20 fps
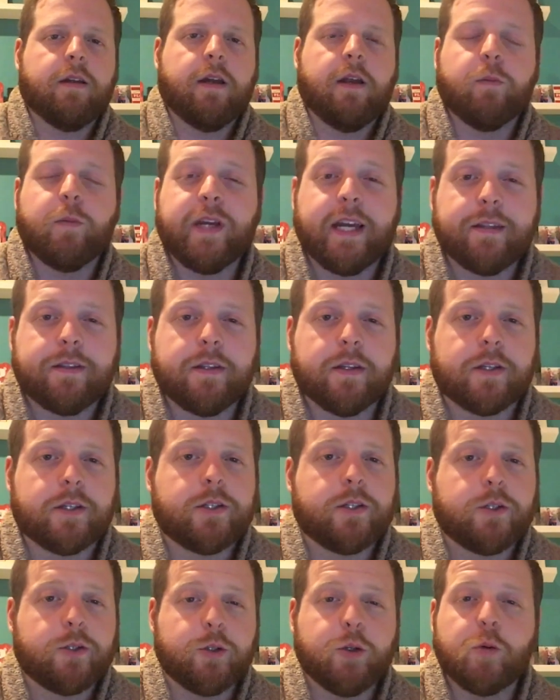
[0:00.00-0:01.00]
and we get this
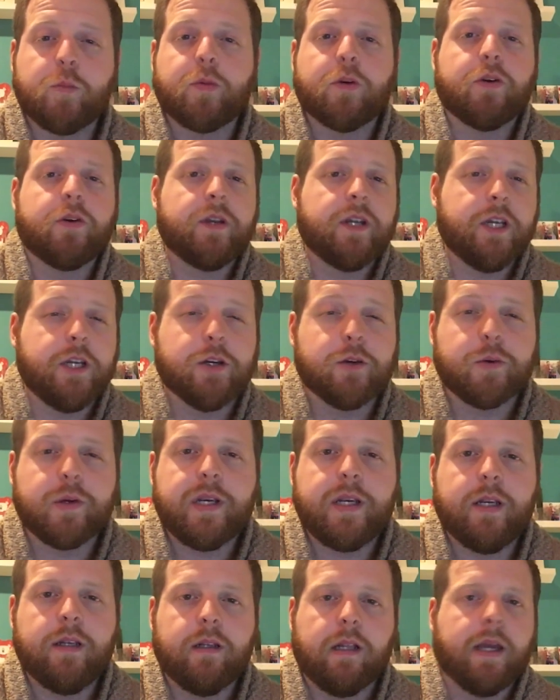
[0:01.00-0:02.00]
super
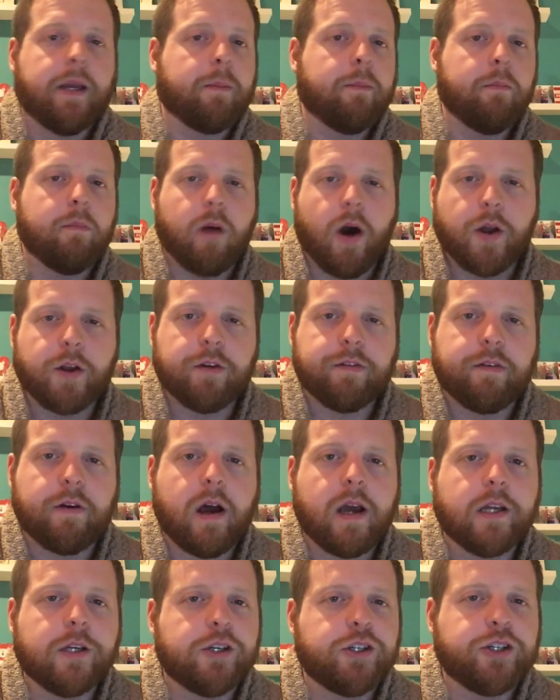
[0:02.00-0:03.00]
eerie, like
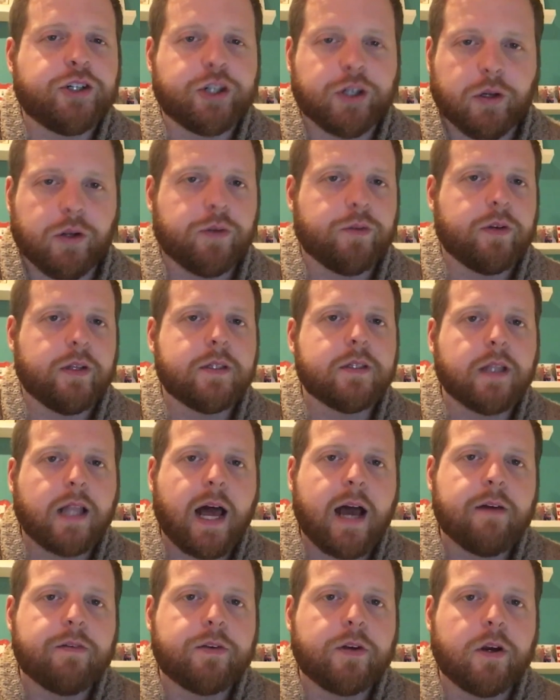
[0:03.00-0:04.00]
modified children's
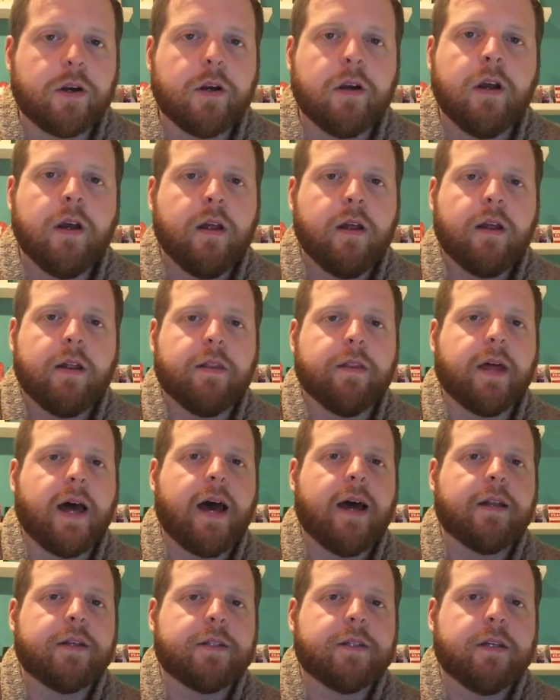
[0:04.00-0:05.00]
laughter
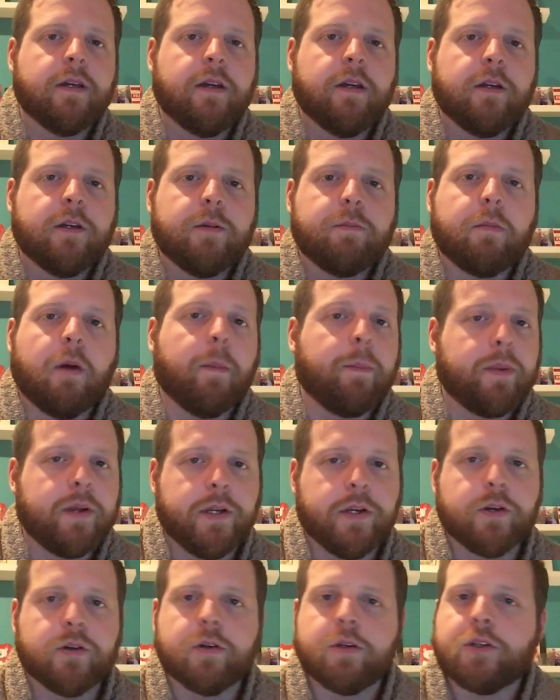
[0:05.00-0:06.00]
that
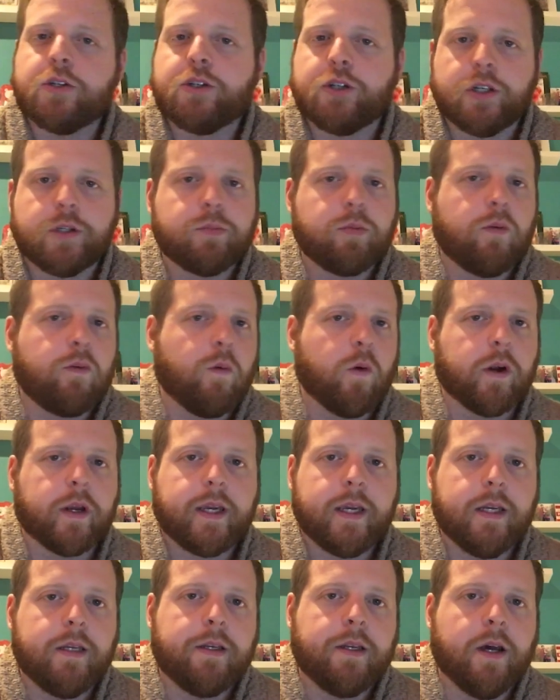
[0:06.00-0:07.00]
appears just before
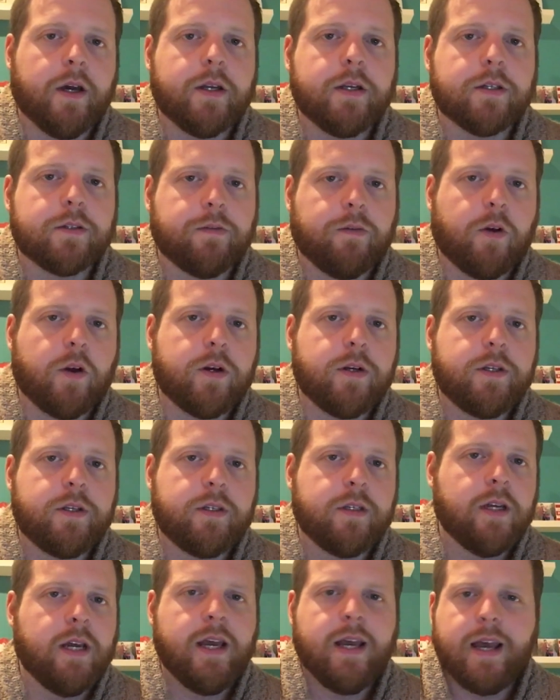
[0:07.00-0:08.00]
Kid Cudi's
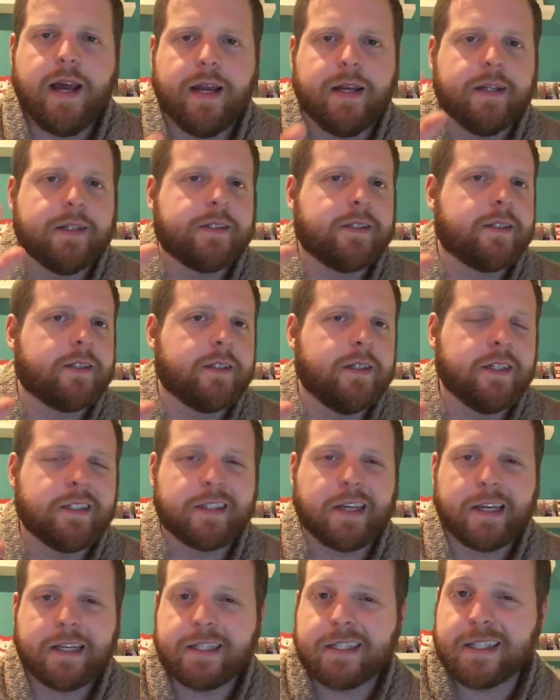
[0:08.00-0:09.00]
verse, and it's
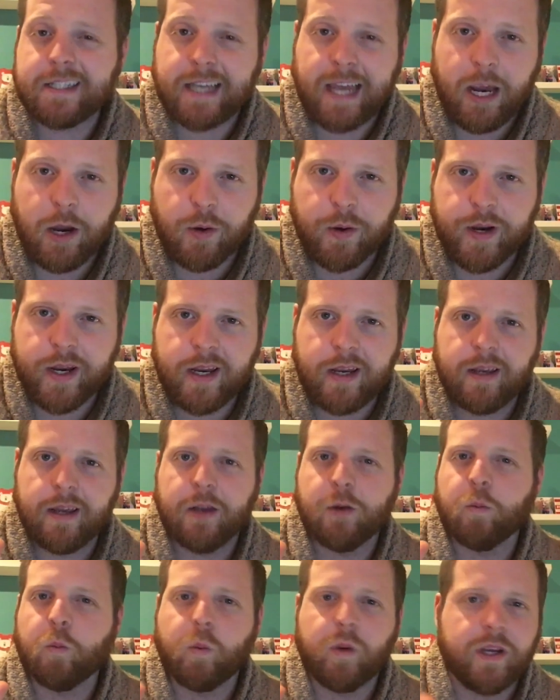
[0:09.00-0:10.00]
like scary
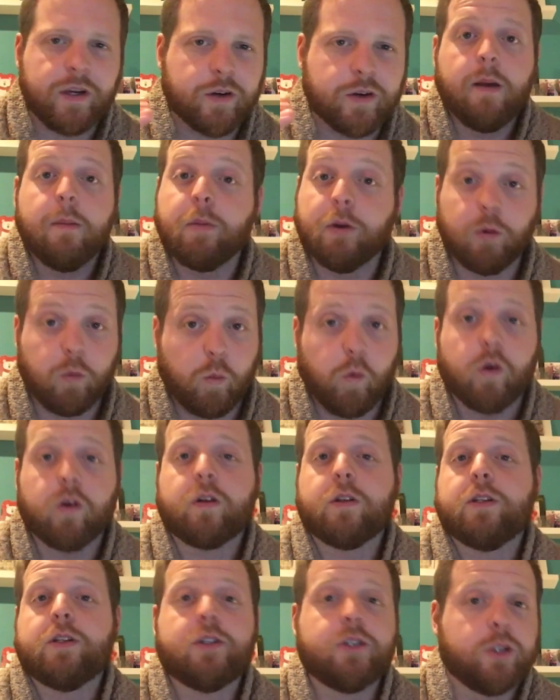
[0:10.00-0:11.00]
and weird, but it
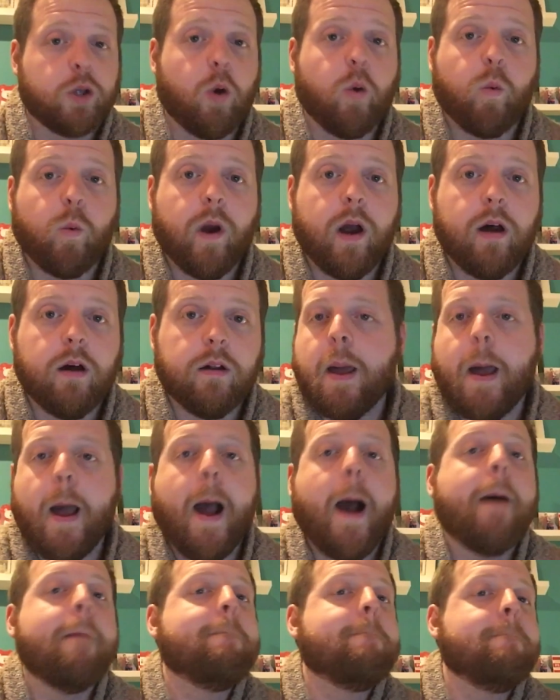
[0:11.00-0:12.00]
works so well.
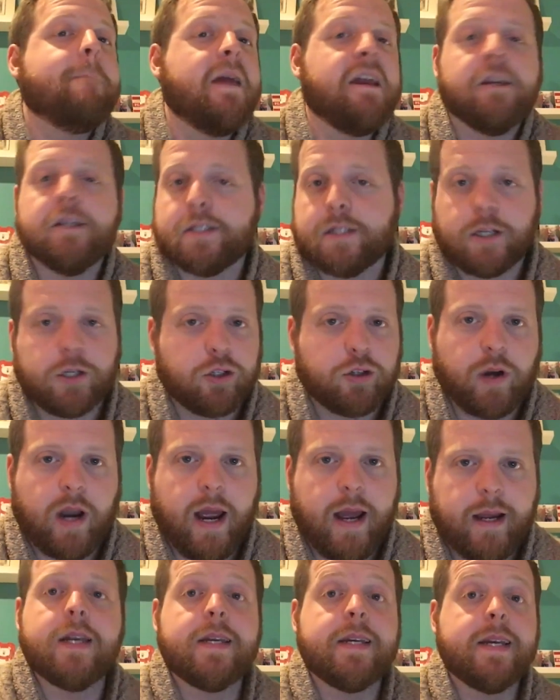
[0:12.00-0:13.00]
Amazing
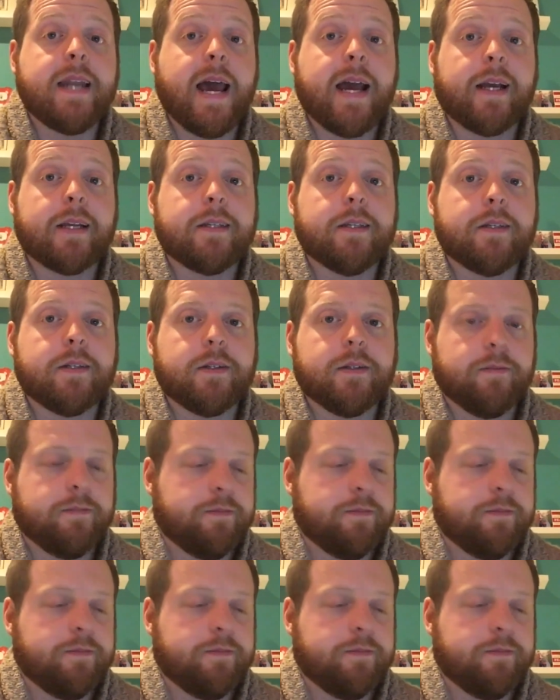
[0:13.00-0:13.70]
track. Next.